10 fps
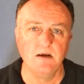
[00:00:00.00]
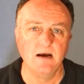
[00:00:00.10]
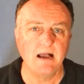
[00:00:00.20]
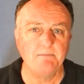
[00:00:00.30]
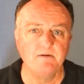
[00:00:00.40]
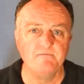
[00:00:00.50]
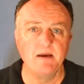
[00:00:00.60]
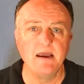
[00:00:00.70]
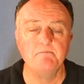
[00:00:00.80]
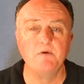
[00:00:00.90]
A couple of
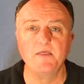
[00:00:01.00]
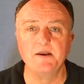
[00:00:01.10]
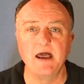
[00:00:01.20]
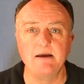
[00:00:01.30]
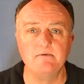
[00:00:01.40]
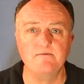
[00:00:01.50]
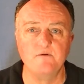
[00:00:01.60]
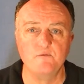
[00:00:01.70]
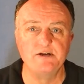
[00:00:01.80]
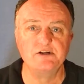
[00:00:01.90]
men by the name of
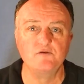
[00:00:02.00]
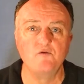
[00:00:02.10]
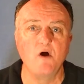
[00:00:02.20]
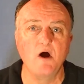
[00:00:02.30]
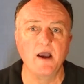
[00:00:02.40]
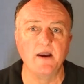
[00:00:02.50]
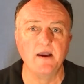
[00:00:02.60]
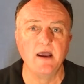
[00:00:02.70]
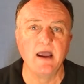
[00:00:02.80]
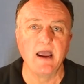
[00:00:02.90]
Richard Ryan
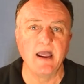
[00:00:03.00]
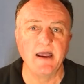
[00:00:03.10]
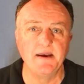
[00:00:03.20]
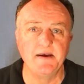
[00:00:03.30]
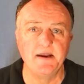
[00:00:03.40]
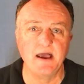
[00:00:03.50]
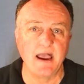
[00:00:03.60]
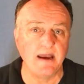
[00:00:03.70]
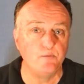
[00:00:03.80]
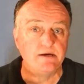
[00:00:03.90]
and
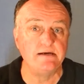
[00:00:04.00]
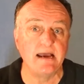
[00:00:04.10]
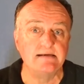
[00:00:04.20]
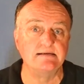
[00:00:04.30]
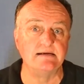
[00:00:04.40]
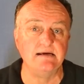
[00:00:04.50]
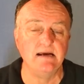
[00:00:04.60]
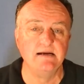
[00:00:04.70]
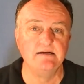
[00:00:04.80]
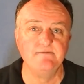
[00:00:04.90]
Edward Deci
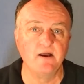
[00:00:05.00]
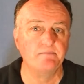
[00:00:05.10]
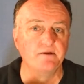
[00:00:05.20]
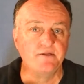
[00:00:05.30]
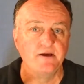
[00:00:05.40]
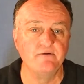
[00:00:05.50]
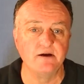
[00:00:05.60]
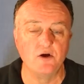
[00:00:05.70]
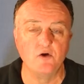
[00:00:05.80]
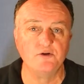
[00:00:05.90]
developed a
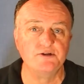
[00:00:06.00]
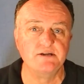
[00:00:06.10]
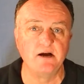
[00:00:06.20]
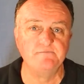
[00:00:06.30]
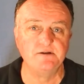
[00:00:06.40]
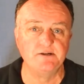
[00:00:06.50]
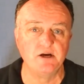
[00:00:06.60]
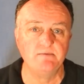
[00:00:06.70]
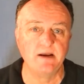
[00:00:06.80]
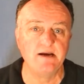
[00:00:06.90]
theory called
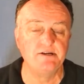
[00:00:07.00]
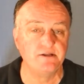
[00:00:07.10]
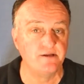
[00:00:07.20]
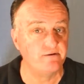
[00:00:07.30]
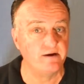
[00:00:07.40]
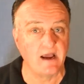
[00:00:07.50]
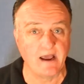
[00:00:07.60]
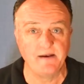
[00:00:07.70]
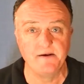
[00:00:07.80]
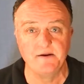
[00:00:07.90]
self-determination theory,
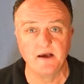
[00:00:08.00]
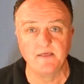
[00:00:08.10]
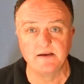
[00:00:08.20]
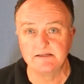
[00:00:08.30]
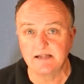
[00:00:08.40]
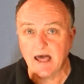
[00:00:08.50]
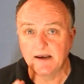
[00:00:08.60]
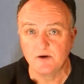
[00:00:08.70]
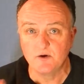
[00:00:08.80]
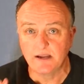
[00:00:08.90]
and they
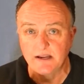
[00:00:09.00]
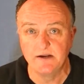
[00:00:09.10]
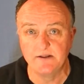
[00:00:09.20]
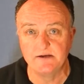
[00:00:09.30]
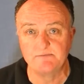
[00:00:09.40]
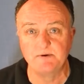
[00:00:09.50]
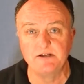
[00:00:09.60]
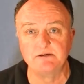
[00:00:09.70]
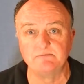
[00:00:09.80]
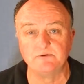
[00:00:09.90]
started looking into these
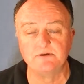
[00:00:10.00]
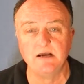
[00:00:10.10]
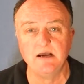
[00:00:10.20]
principles